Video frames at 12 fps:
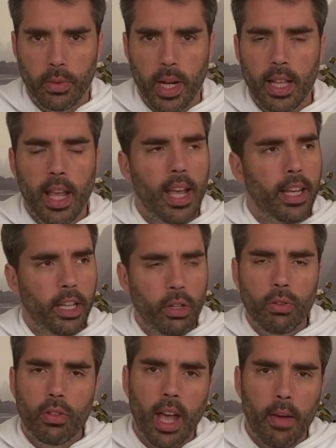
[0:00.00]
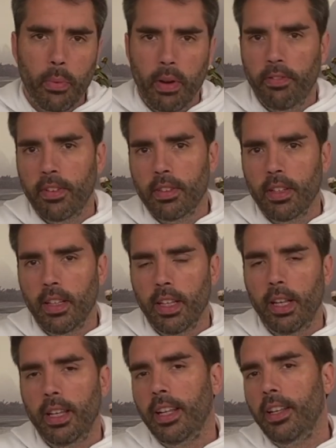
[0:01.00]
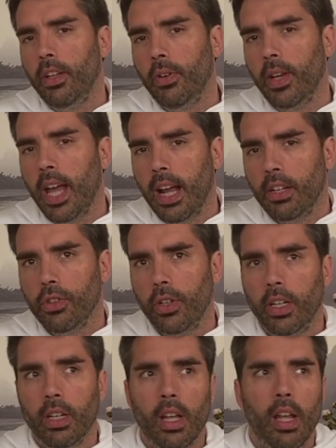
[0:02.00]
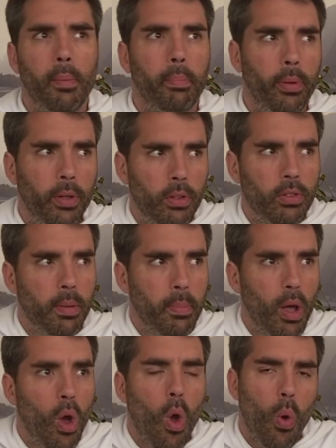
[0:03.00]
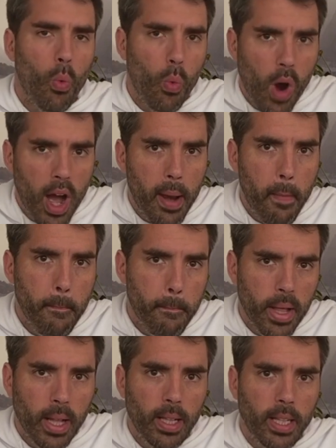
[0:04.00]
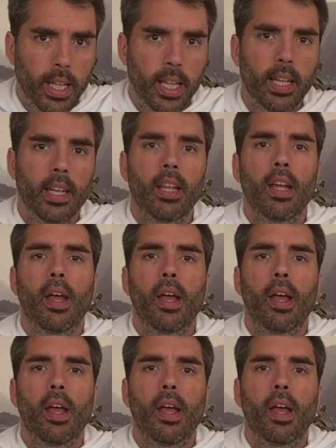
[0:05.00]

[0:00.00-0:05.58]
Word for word: right? They used to have one facility that they could actually produce about 1 million